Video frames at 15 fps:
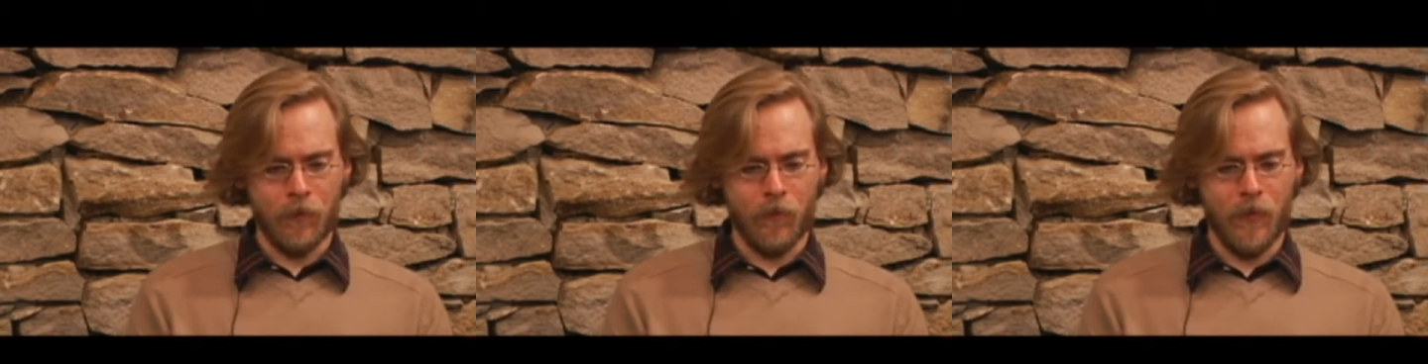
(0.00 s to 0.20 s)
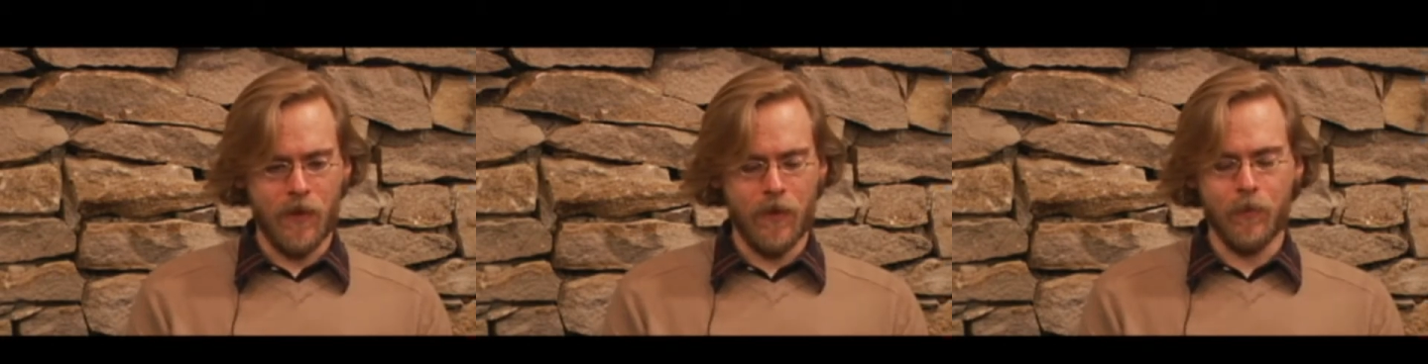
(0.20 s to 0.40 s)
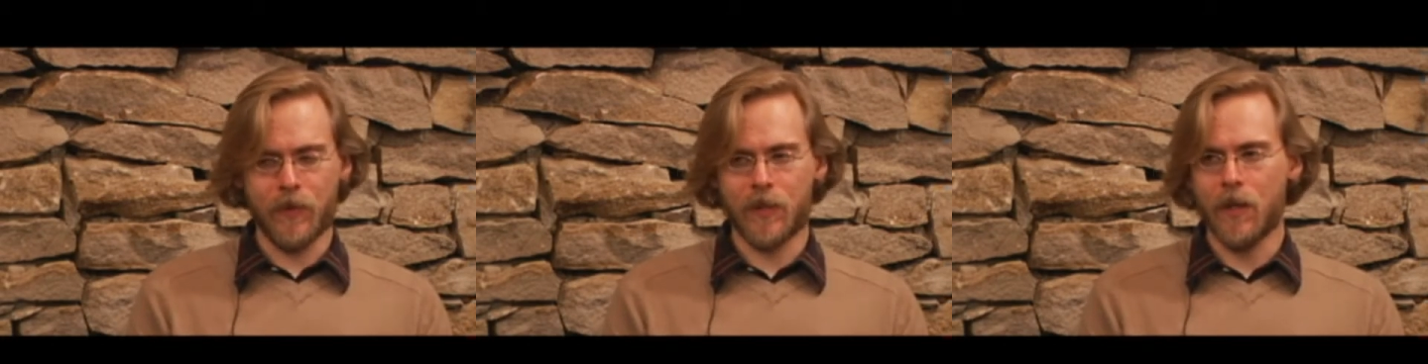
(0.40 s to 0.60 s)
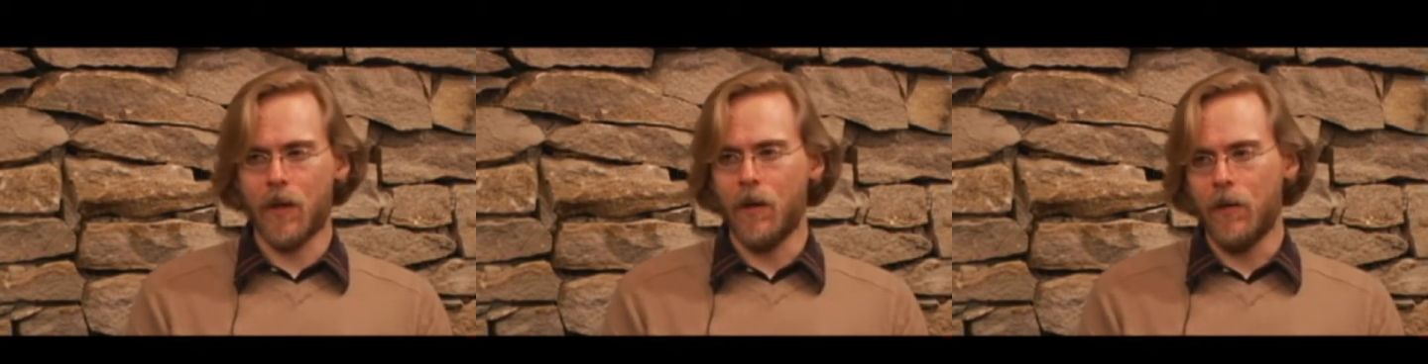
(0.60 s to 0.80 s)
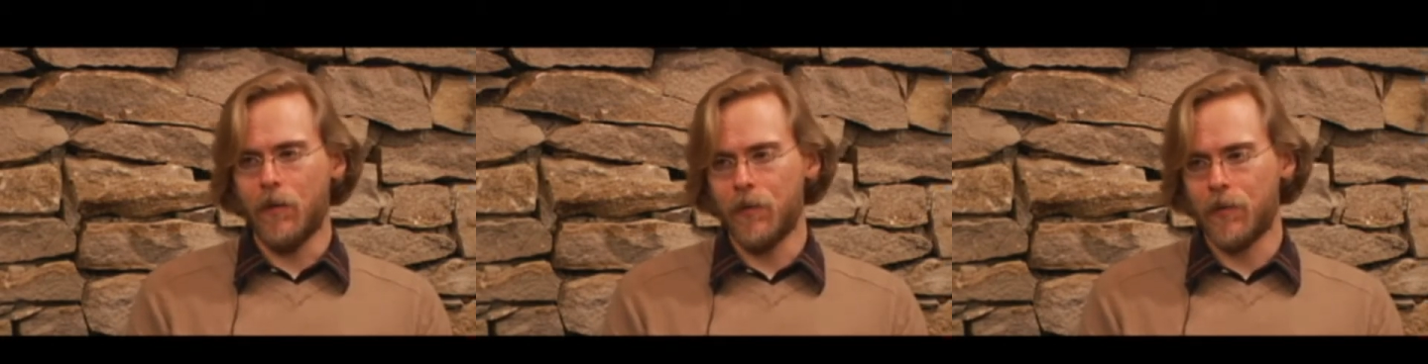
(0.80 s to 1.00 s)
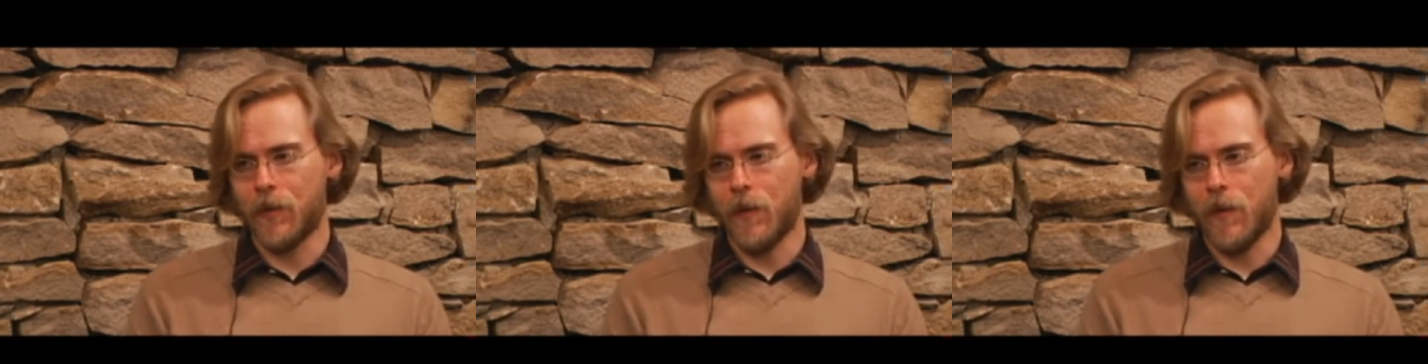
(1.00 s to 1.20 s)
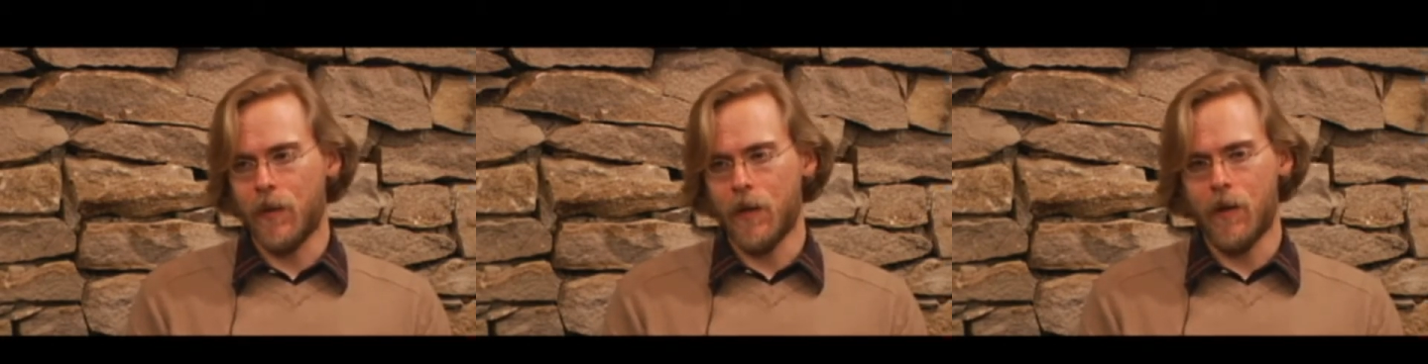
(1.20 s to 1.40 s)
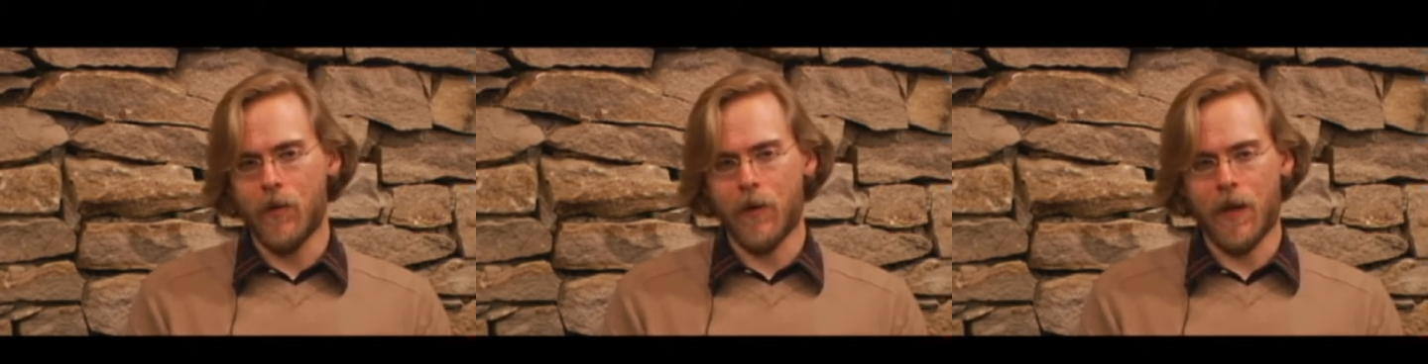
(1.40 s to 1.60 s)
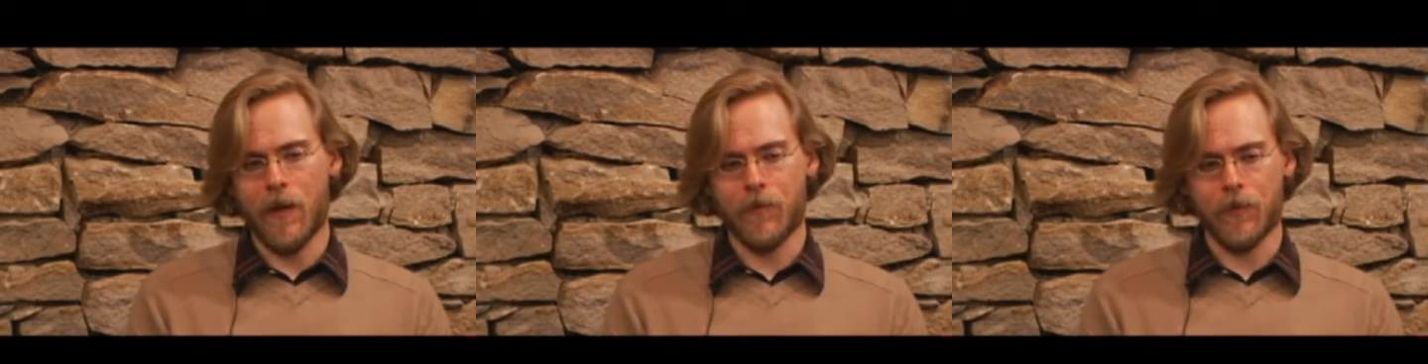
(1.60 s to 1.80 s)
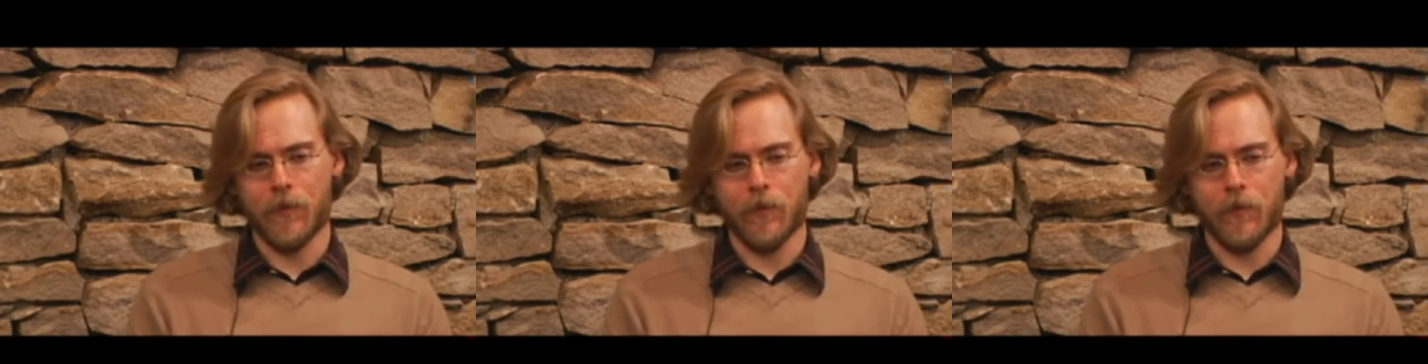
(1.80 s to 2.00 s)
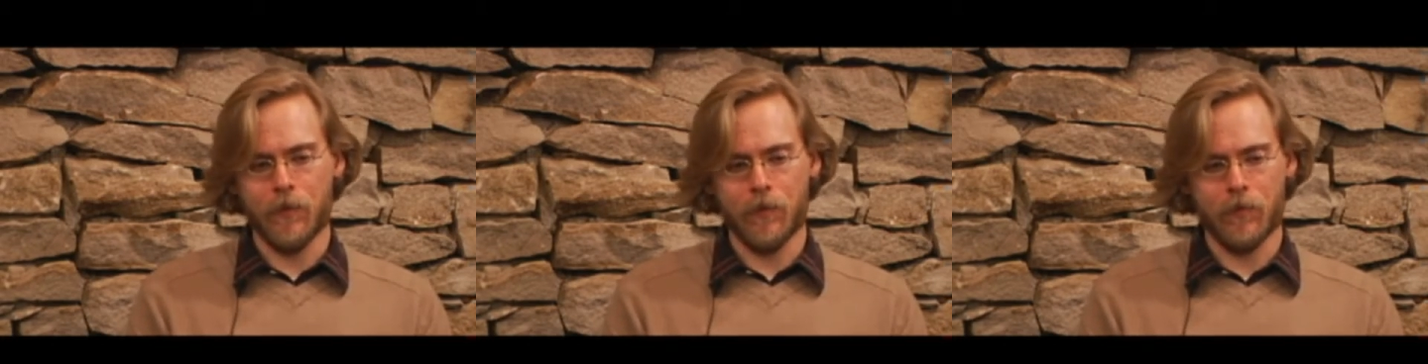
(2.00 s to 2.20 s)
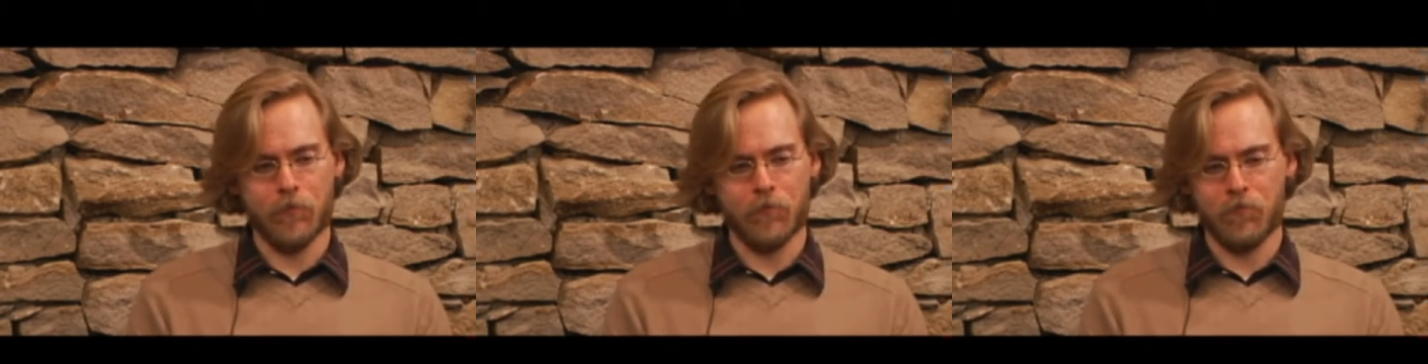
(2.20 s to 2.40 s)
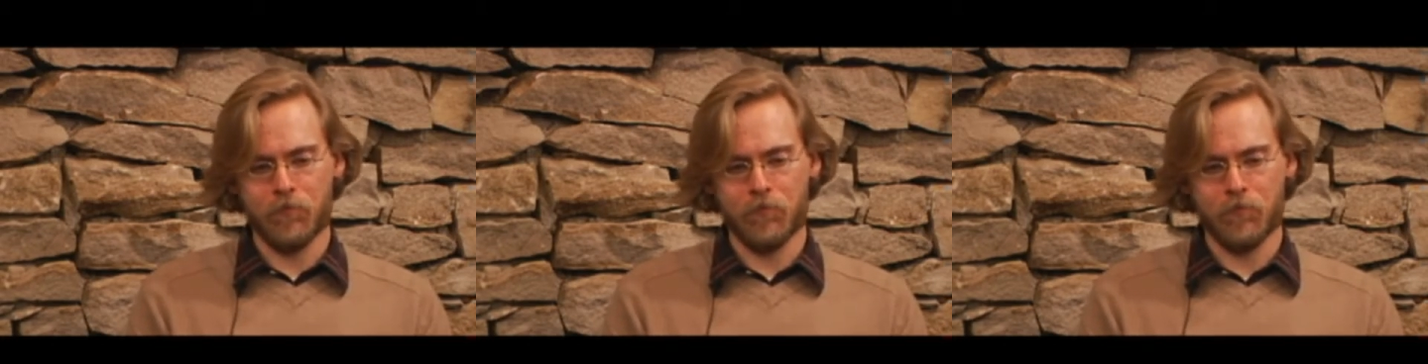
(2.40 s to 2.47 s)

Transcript: be themselves and that they don't have to